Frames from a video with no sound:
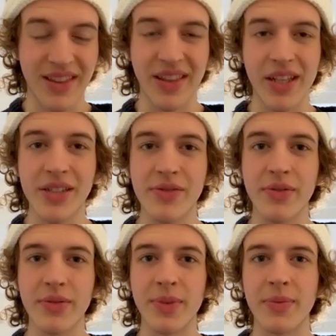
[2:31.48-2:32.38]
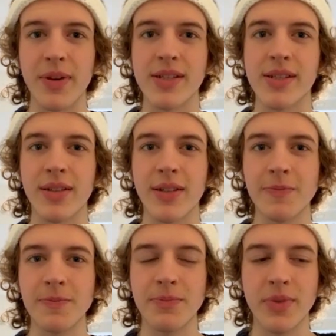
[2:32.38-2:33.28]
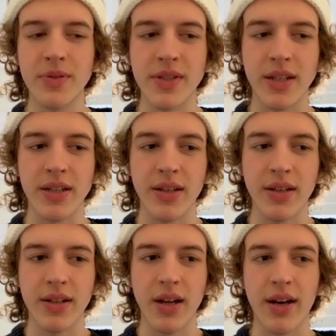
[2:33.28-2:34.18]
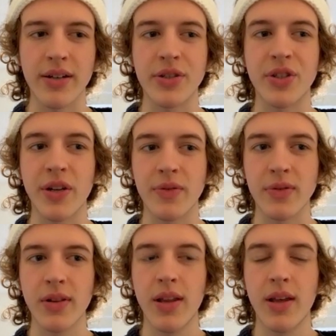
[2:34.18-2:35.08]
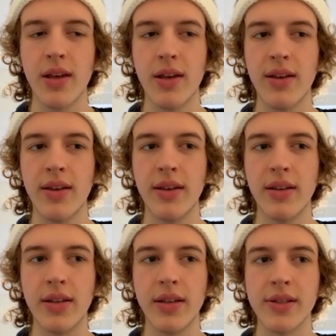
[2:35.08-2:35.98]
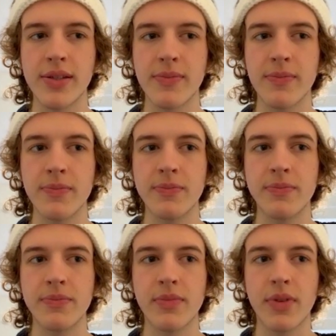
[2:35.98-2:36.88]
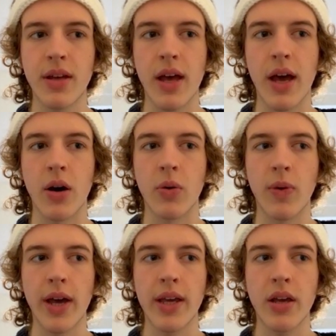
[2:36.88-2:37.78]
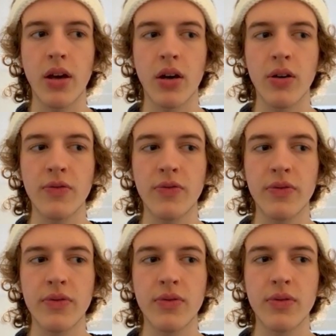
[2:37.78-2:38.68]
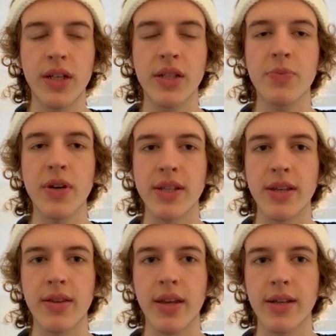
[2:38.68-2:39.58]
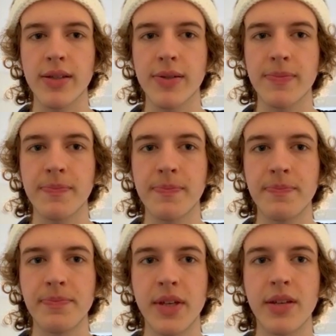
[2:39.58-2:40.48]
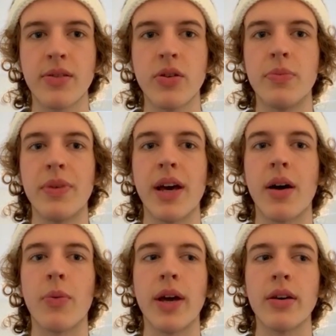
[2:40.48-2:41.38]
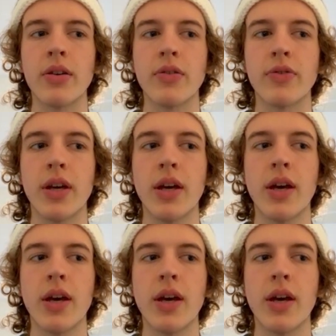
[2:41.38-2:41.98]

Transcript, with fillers: at least for me personally, music and art in general is our way of expressing things. It could be our way of